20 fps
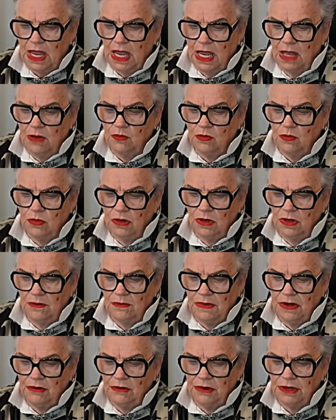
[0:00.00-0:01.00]
And will
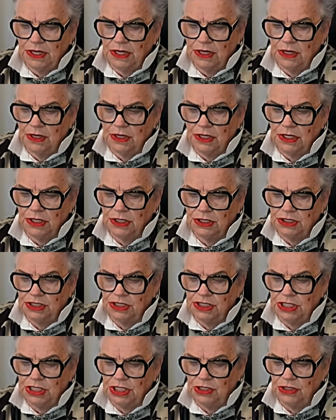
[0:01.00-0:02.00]
America
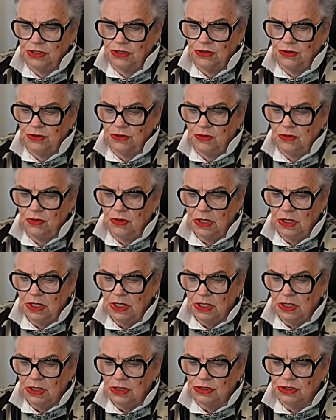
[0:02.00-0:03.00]
continue
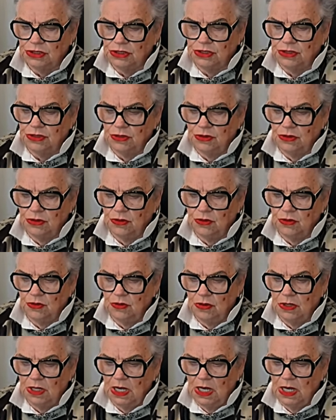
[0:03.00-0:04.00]
to